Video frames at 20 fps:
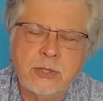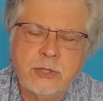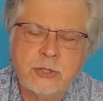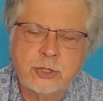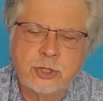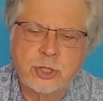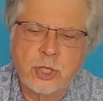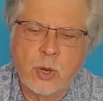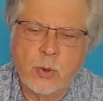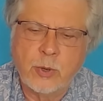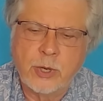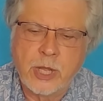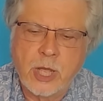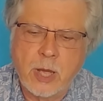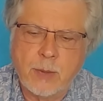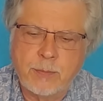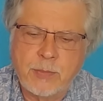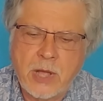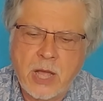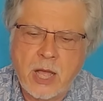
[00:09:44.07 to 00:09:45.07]
showing
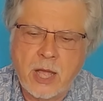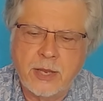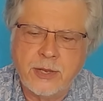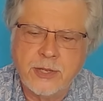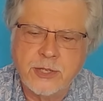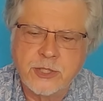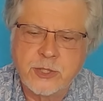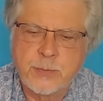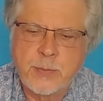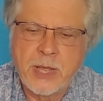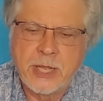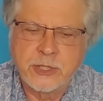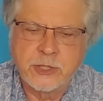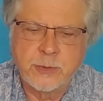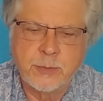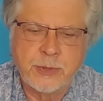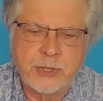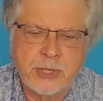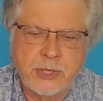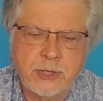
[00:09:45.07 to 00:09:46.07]
up on the
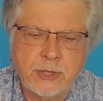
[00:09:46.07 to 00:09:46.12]
specimen.